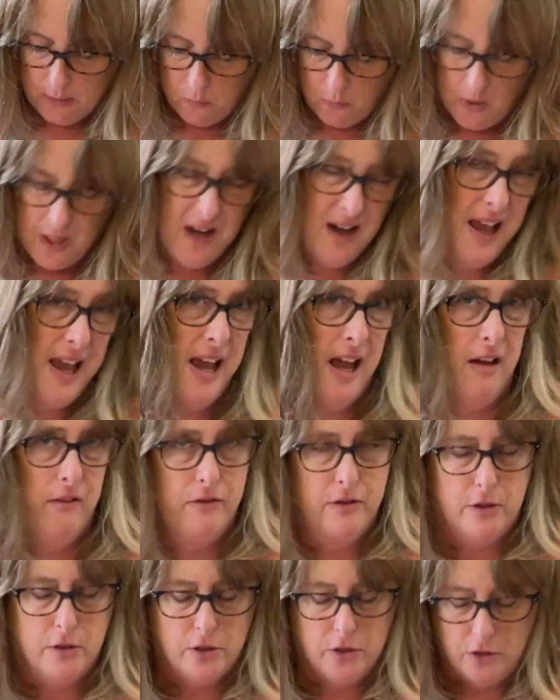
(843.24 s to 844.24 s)
1.5
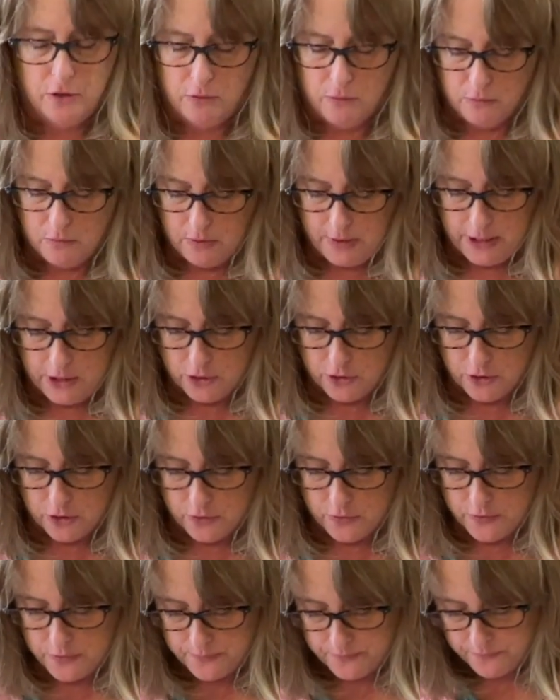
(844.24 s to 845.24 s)
and 2
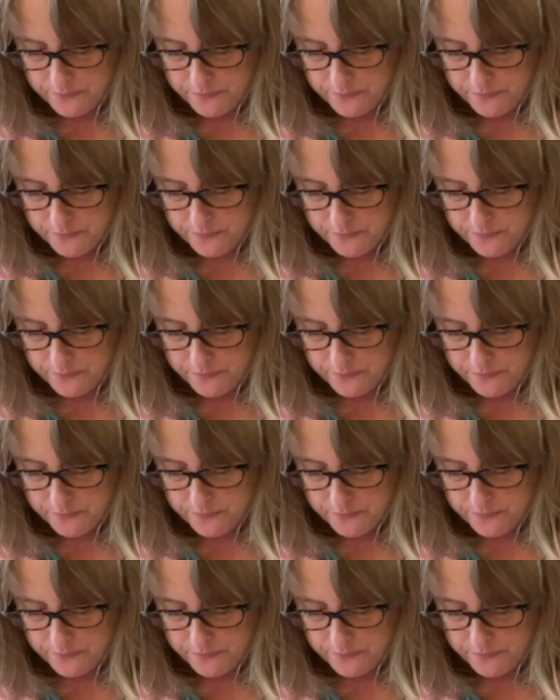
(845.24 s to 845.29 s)
inches.